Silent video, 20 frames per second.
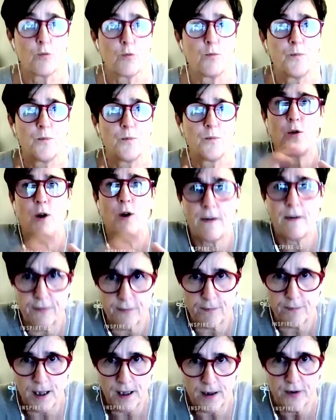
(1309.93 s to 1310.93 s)
to have
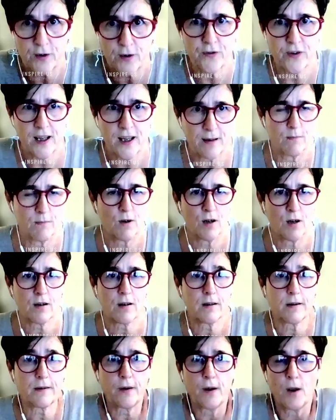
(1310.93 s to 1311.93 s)
part of that market
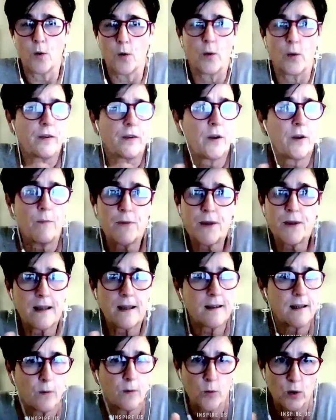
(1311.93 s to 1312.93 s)
with something that
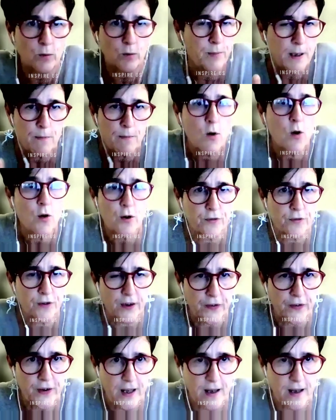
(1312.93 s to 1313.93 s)
will be more of the
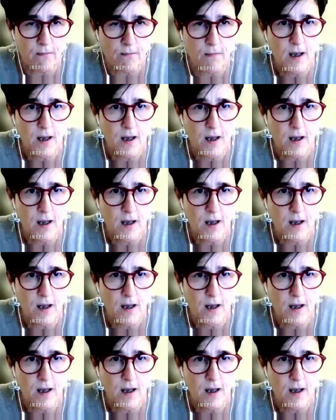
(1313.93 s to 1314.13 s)
same.